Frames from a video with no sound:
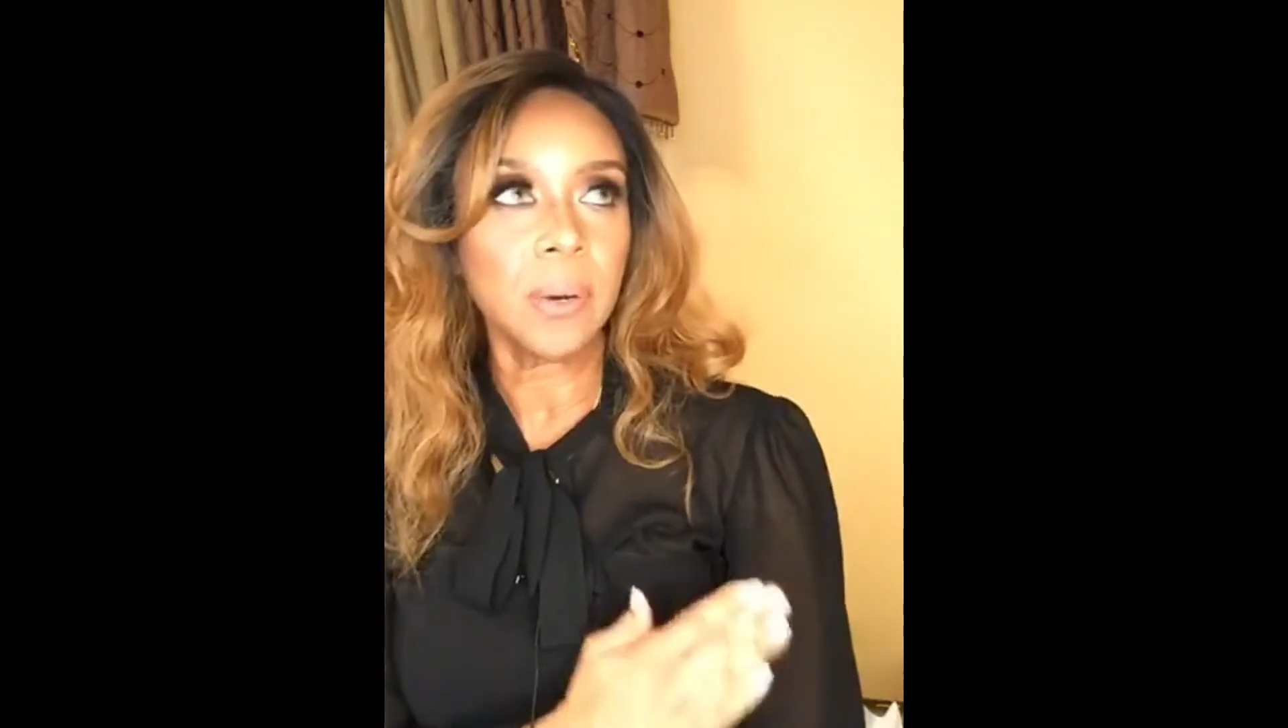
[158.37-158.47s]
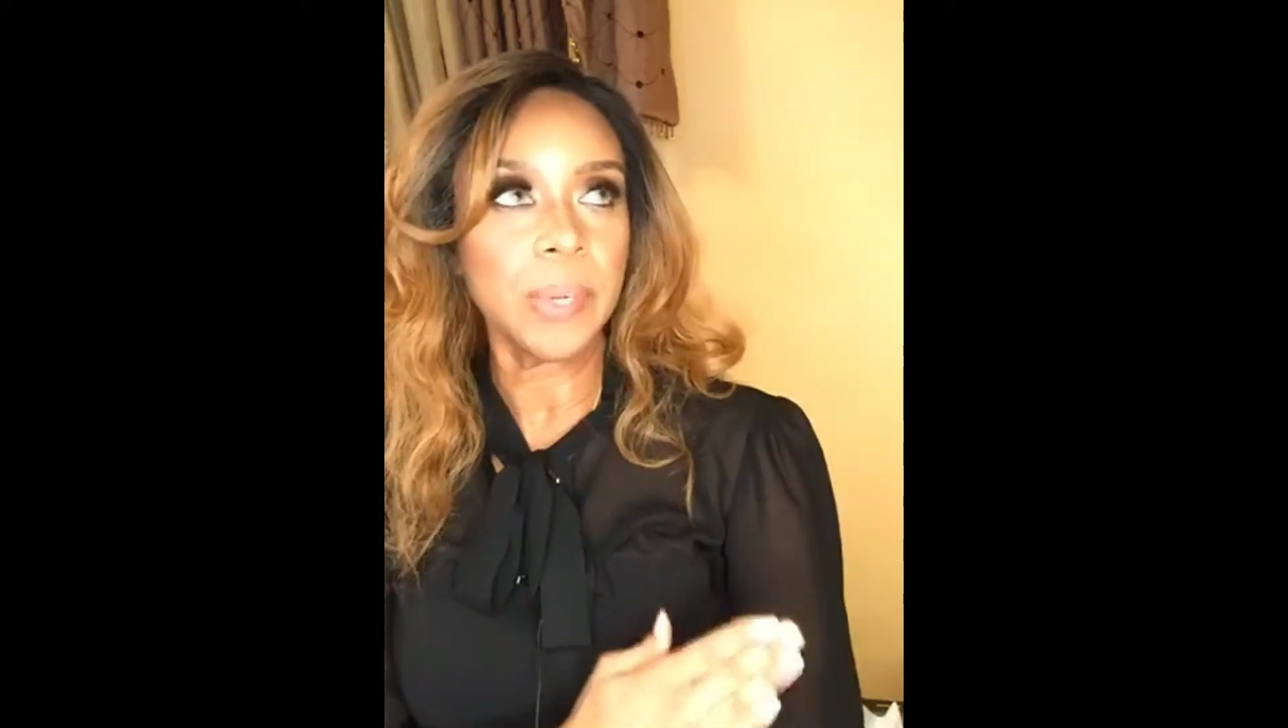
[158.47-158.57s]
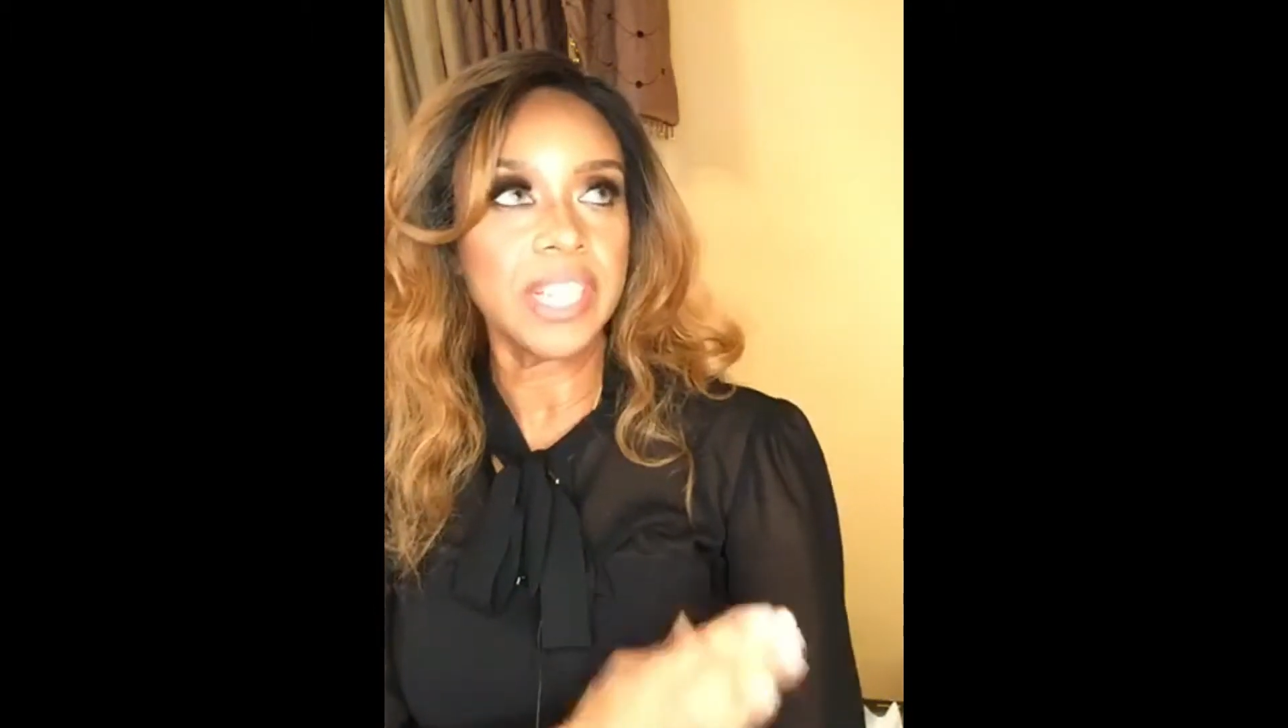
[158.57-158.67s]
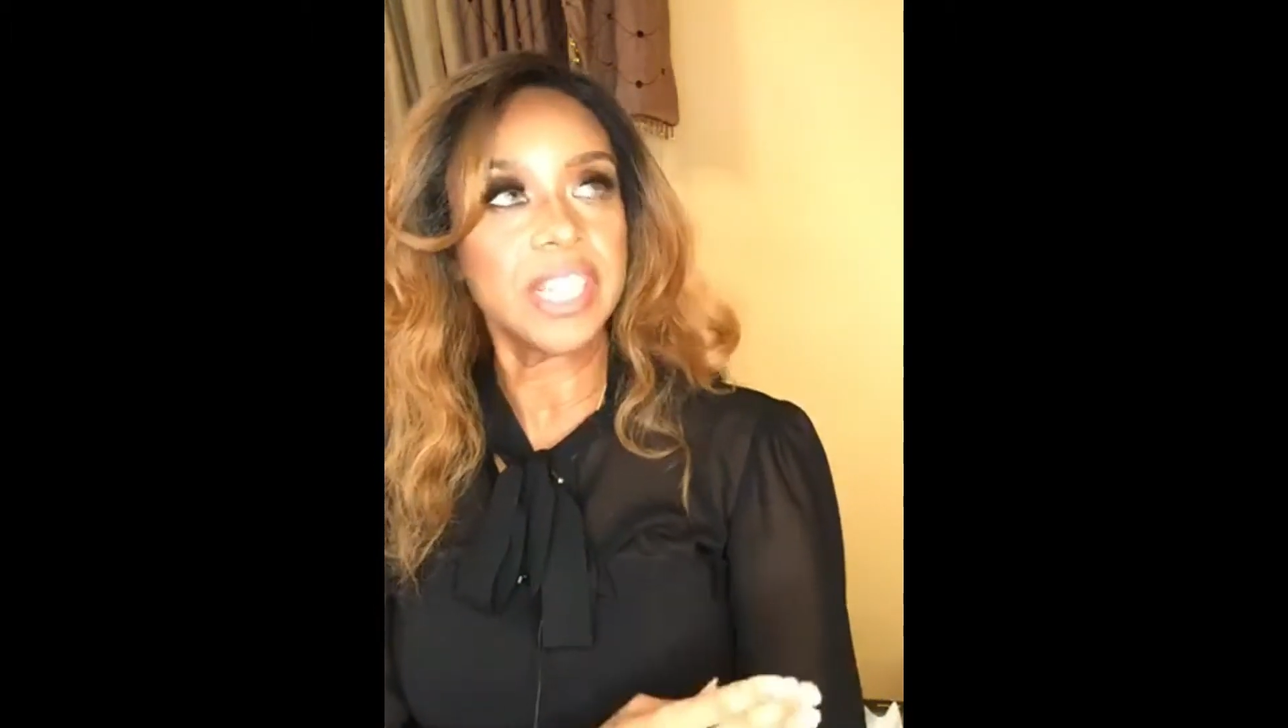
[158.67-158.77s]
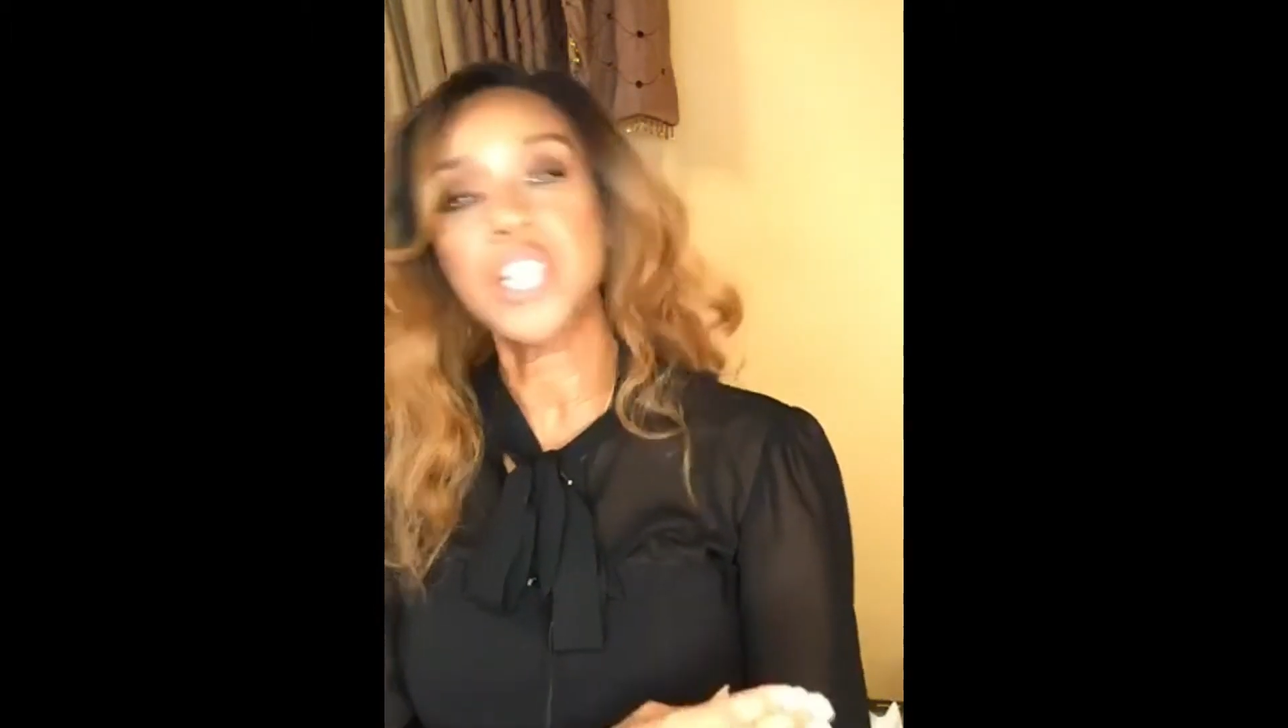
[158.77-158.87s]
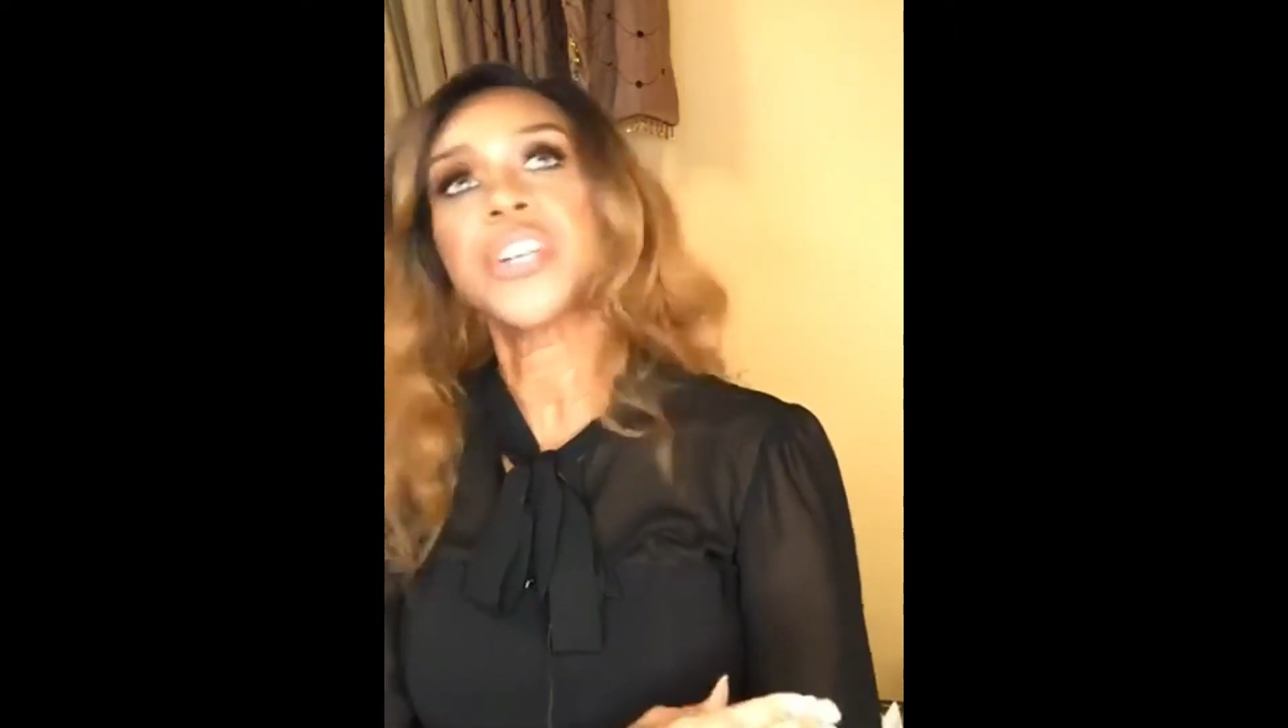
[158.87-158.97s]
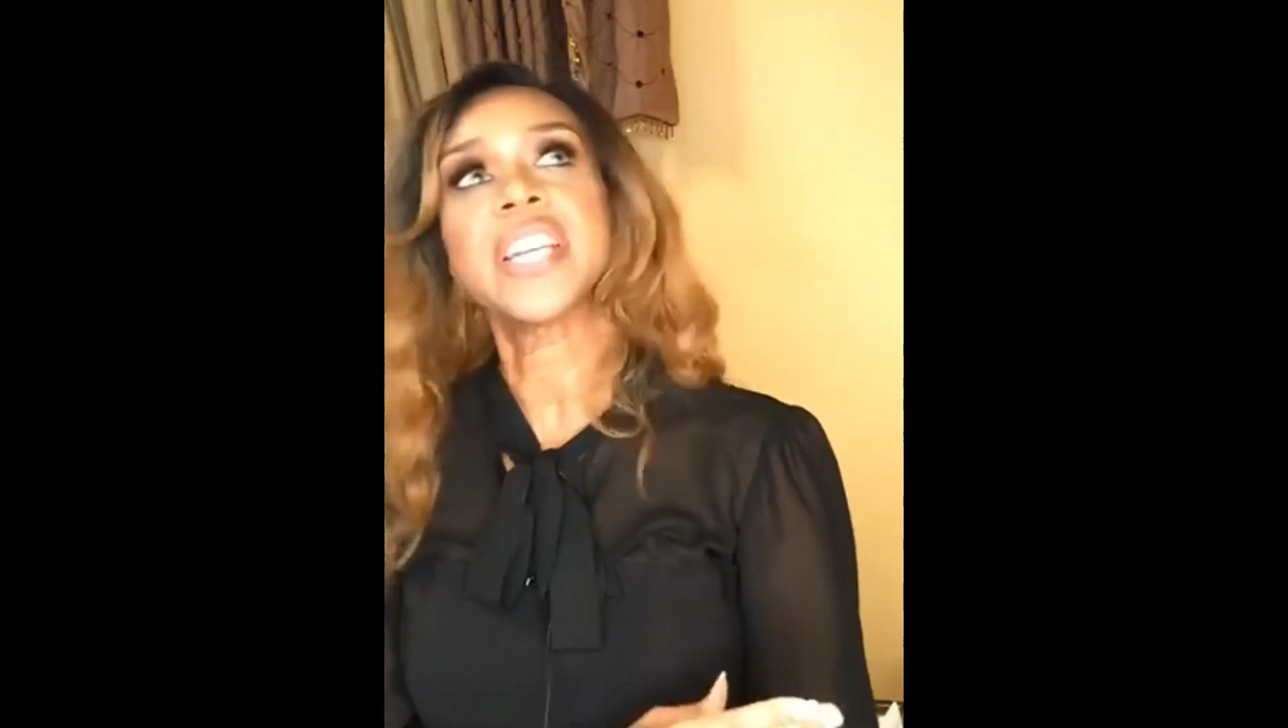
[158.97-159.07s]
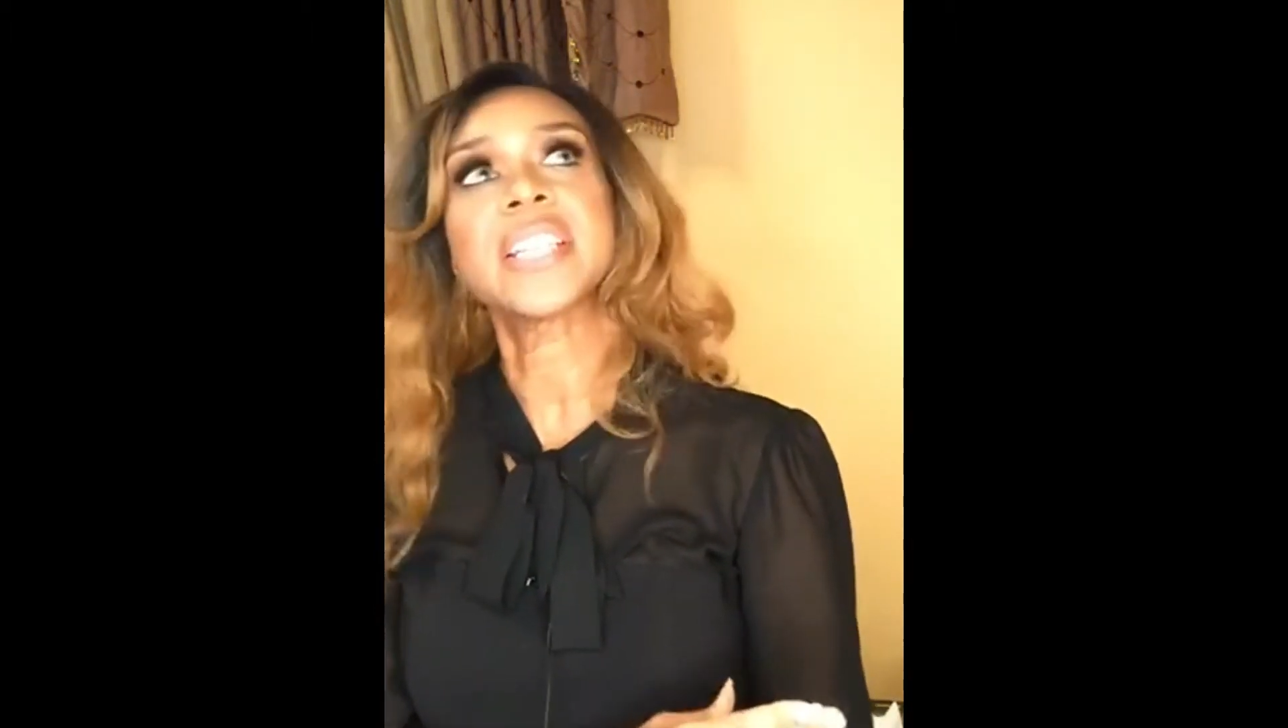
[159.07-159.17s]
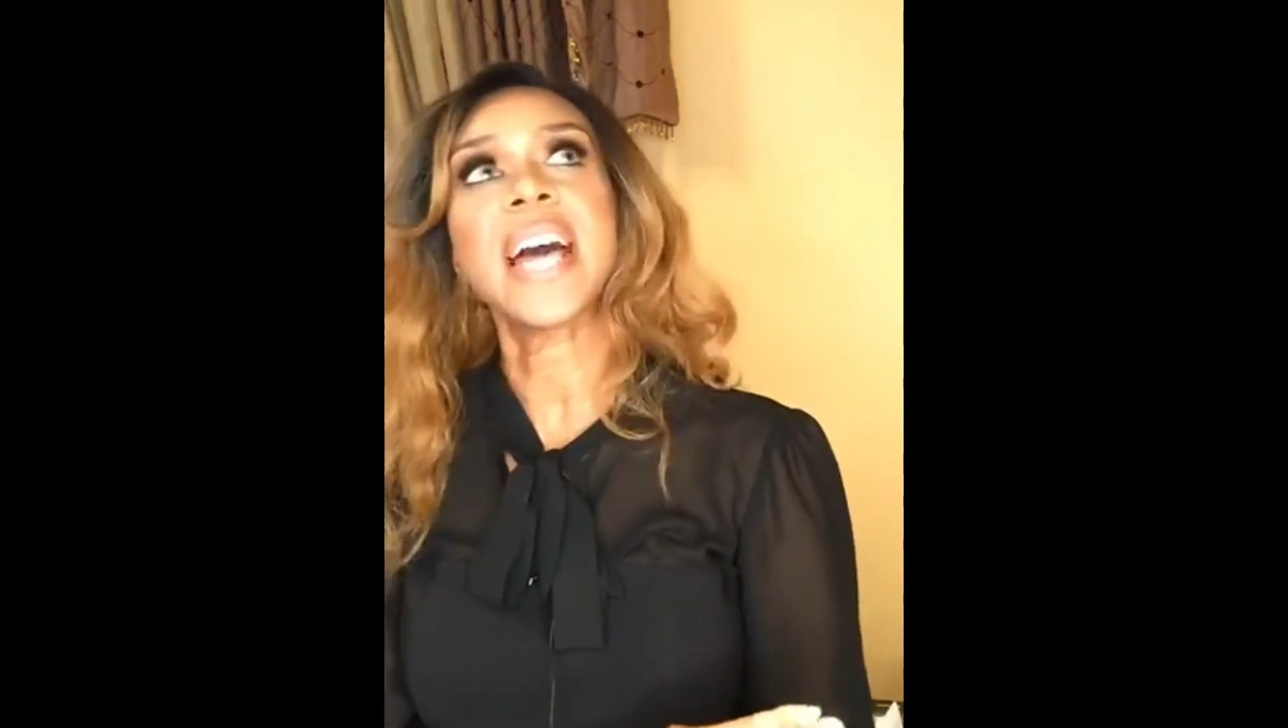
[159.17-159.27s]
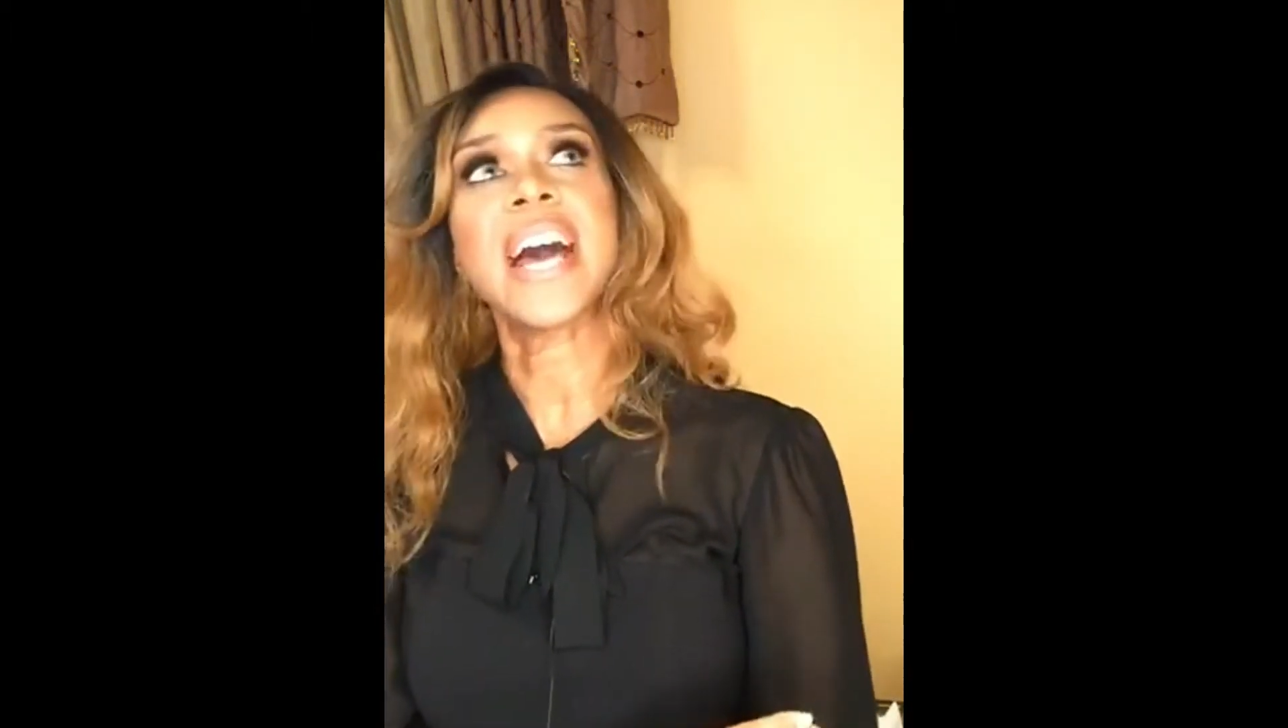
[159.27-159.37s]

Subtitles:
always curious